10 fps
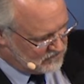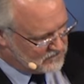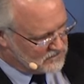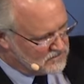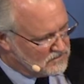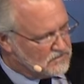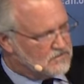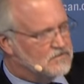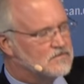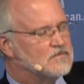
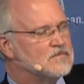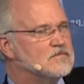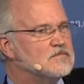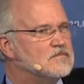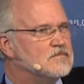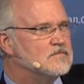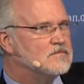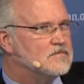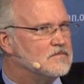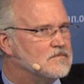
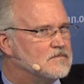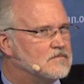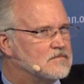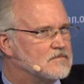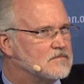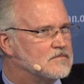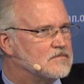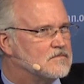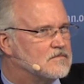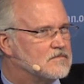
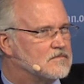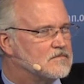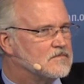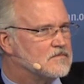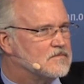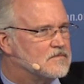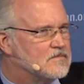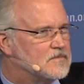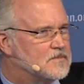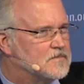
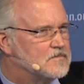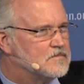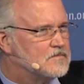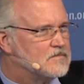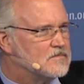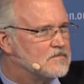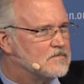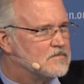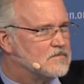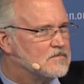
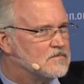(silent)